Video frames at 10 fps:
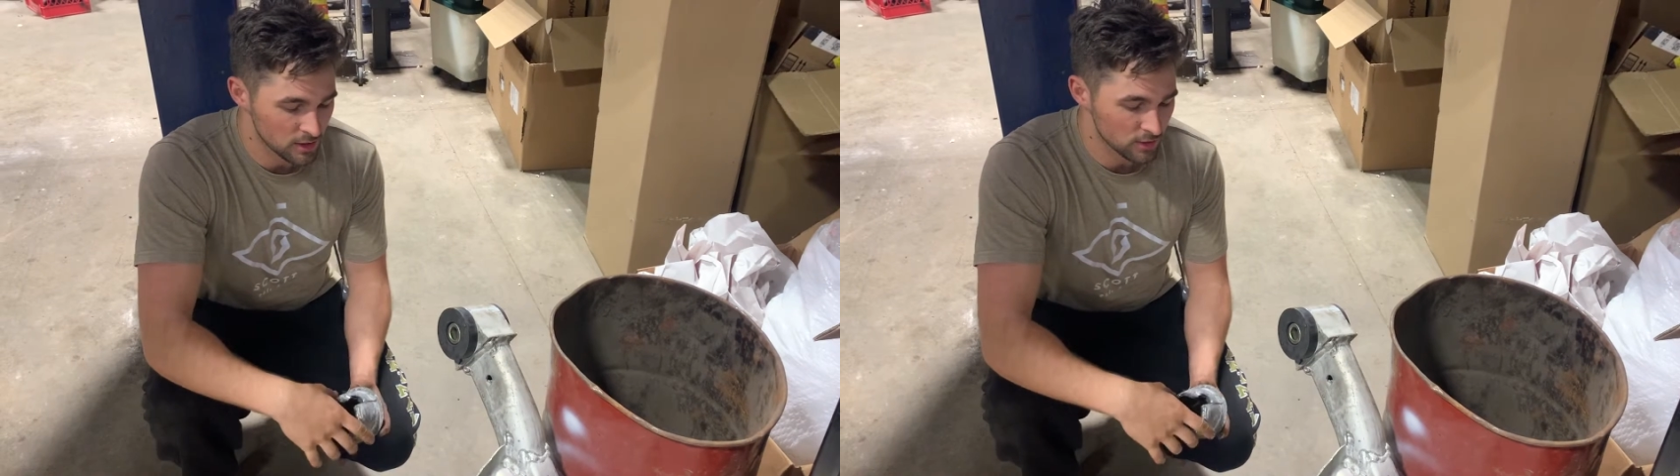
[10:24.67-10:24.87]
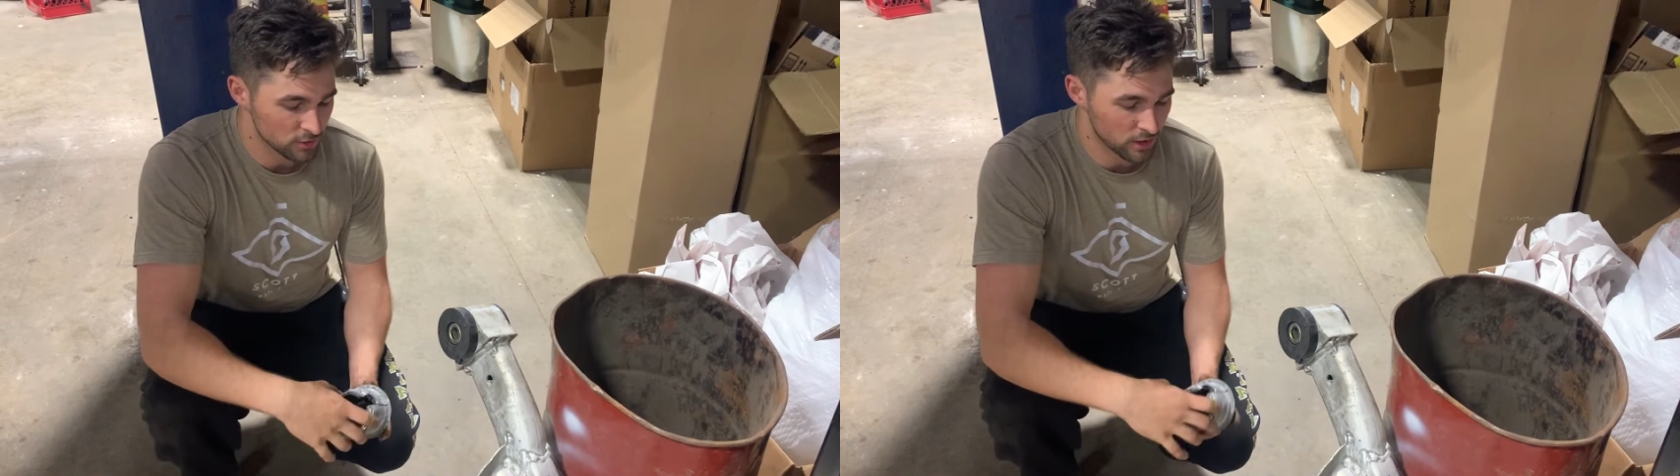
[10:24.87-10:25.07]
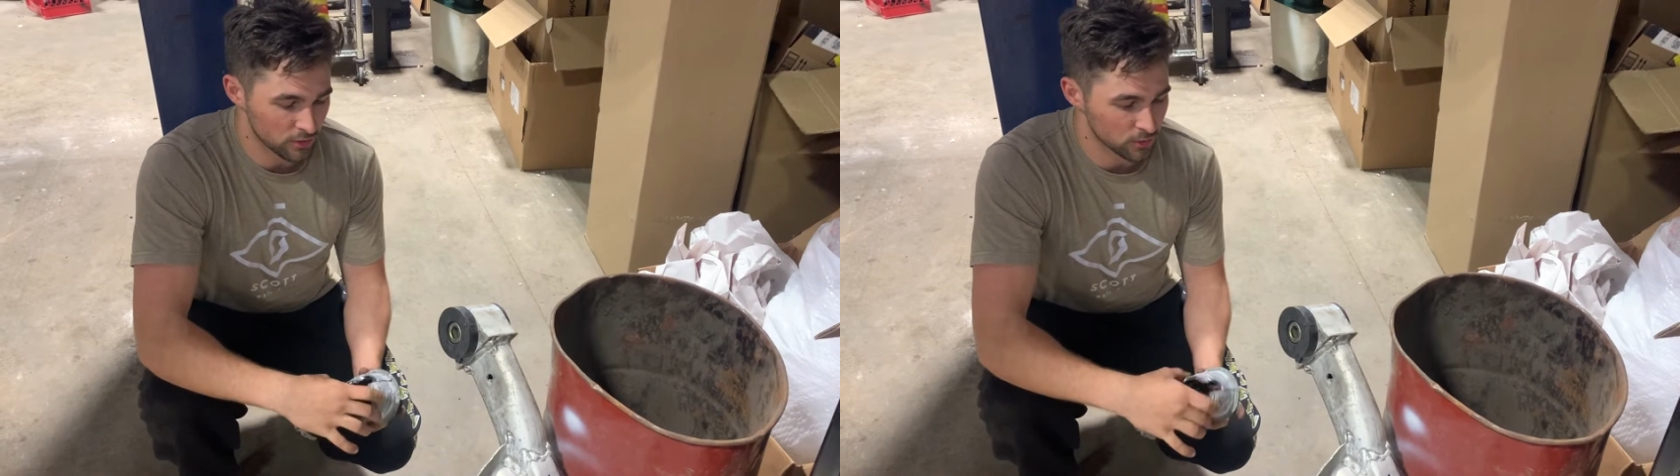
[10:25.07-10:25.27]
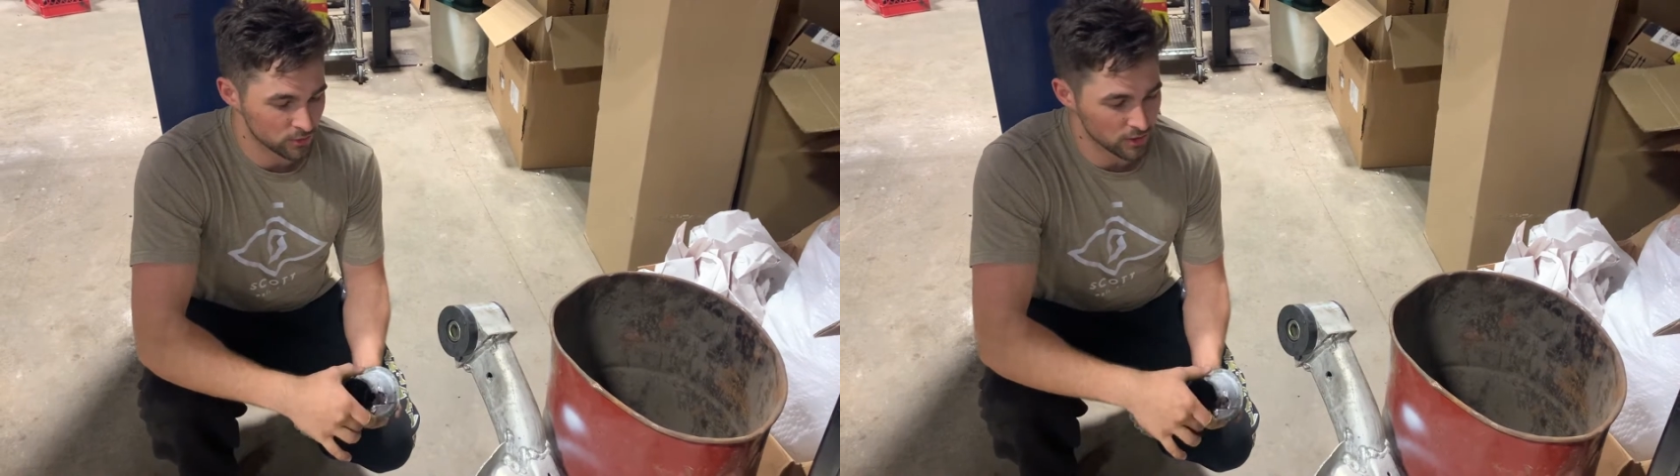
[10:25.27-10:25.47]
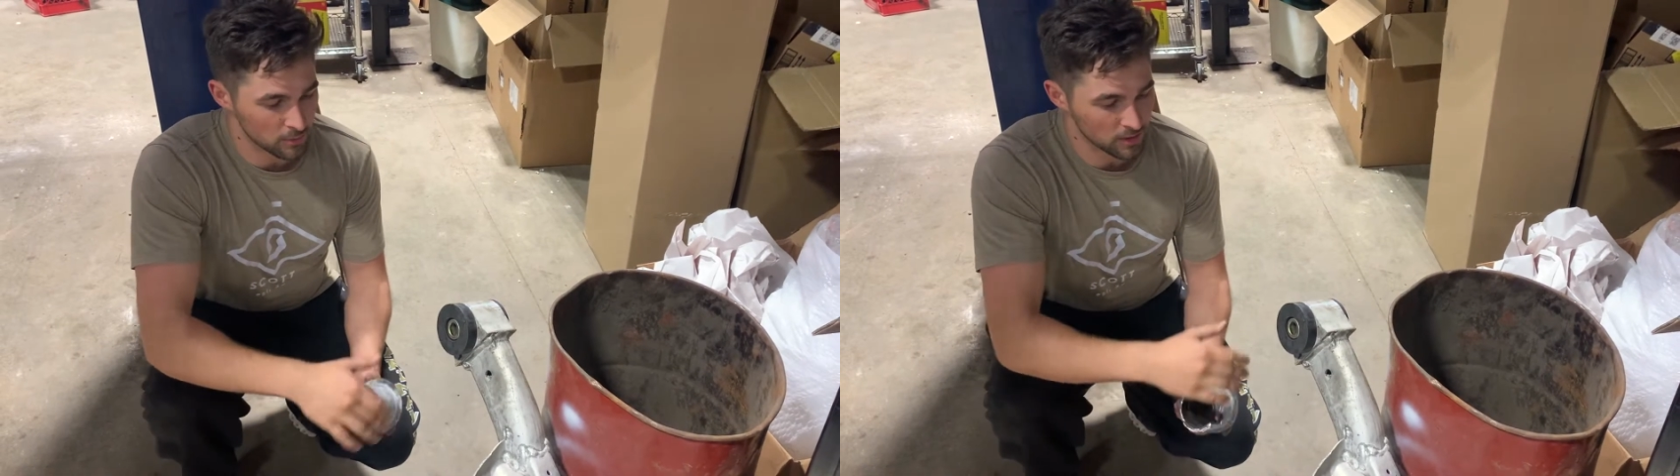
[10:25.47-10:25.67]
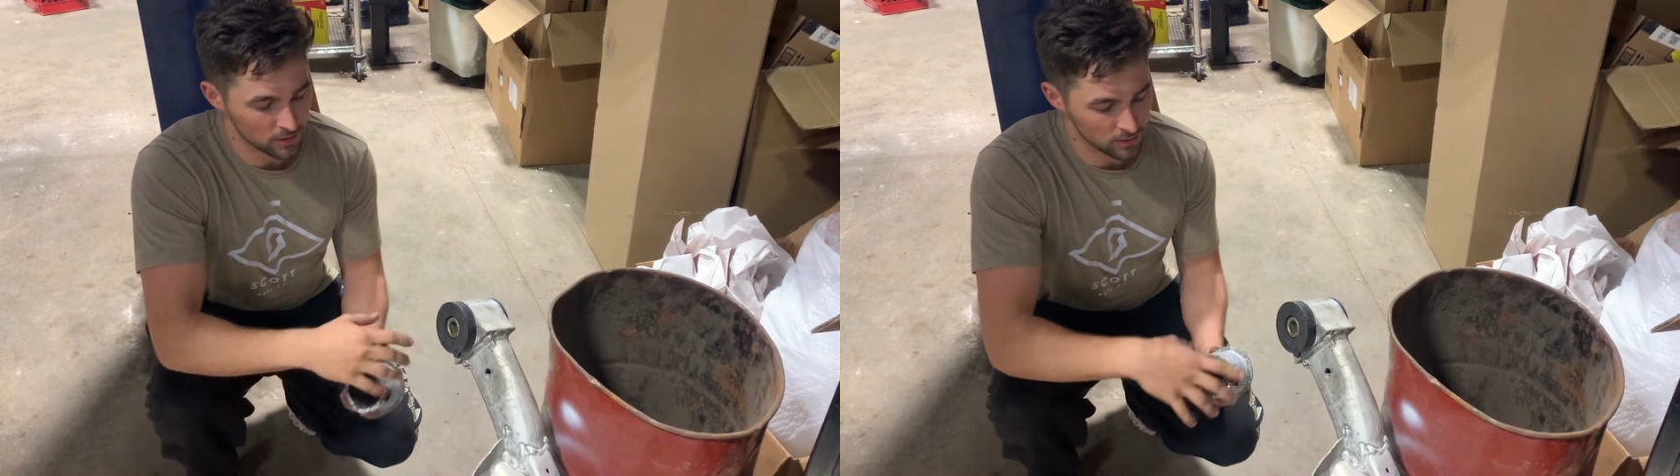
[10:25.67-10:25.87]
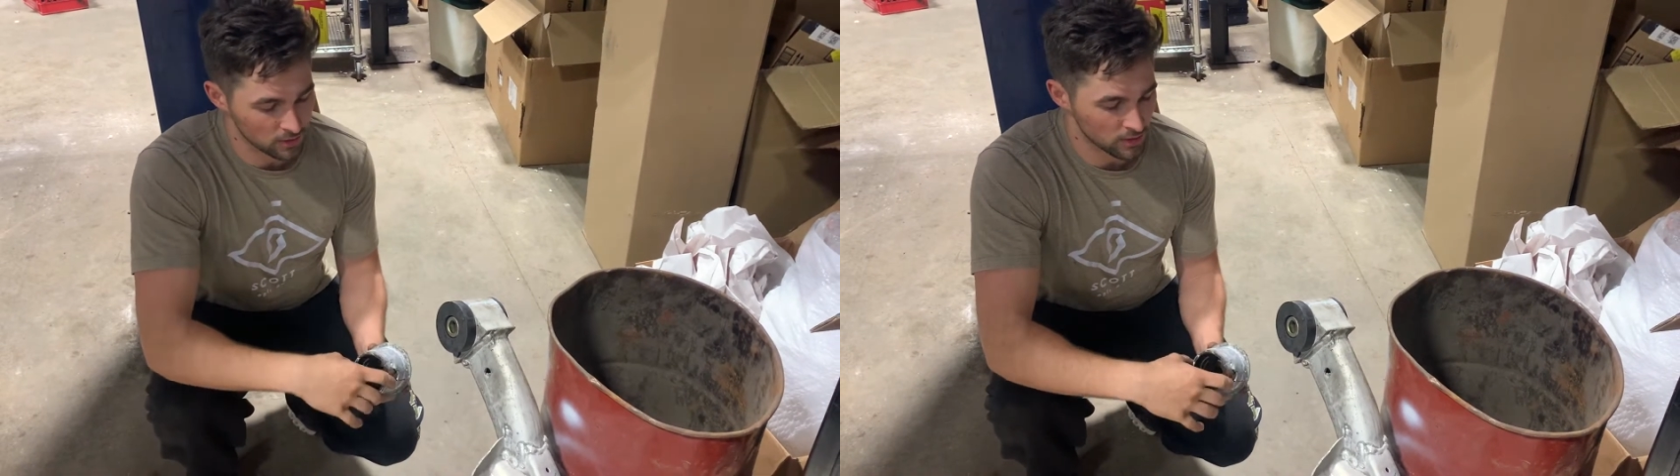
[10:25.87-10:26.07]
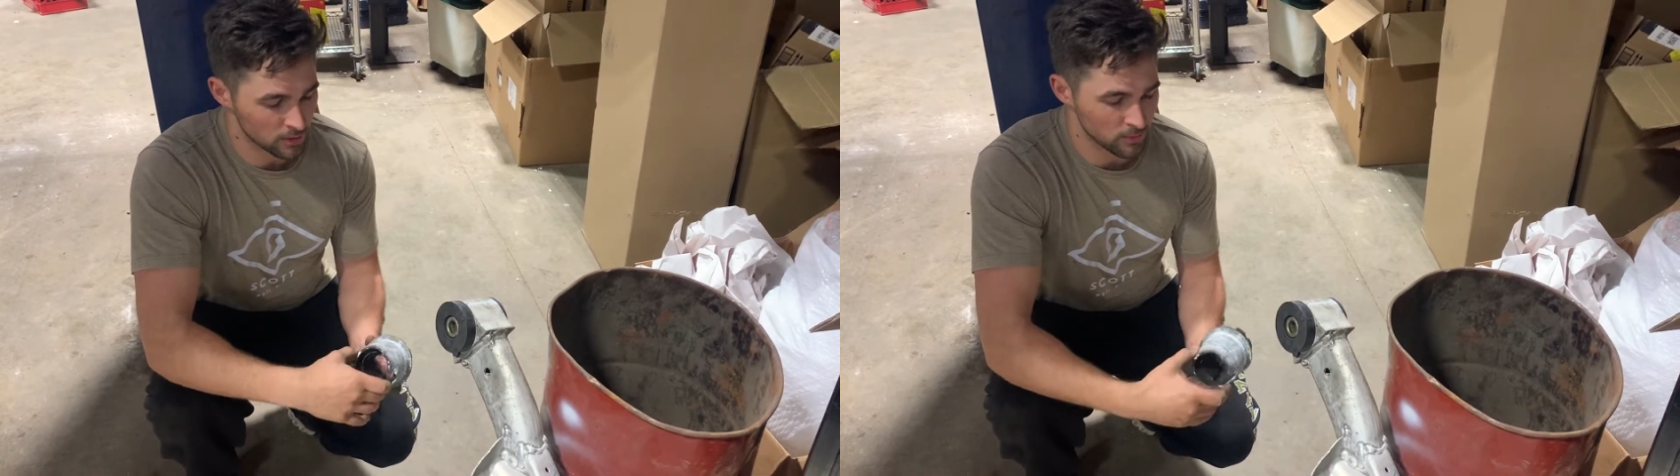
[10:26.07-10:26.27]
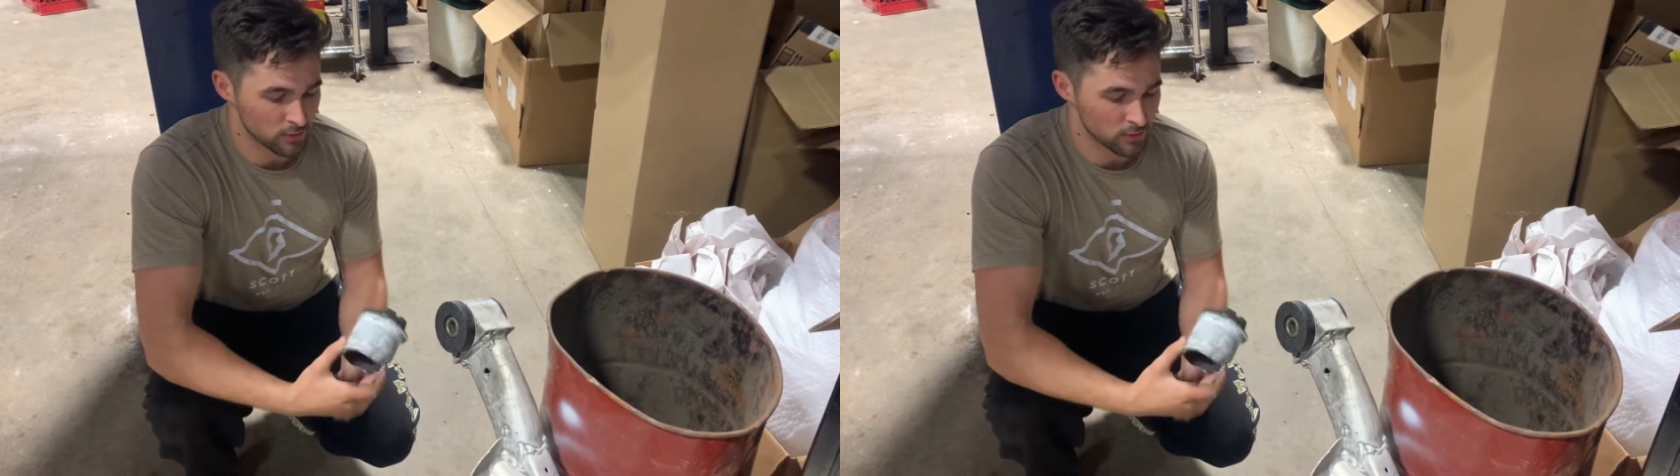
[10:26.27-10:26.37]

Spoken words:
So I would always recommend, if